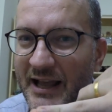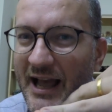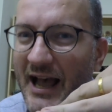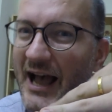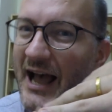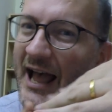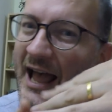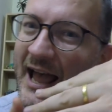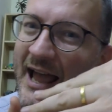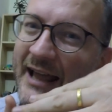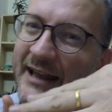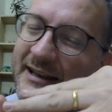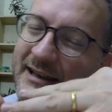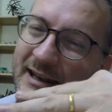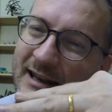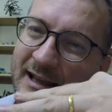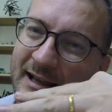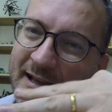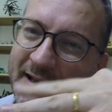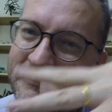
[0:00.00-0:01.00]
I had
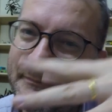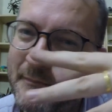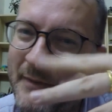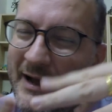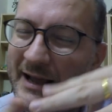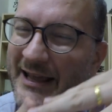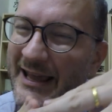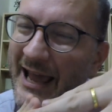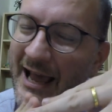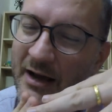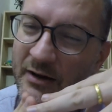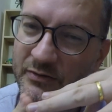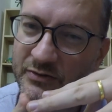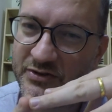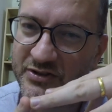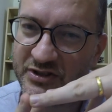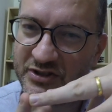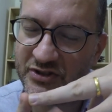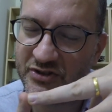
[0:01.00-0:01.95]
like my account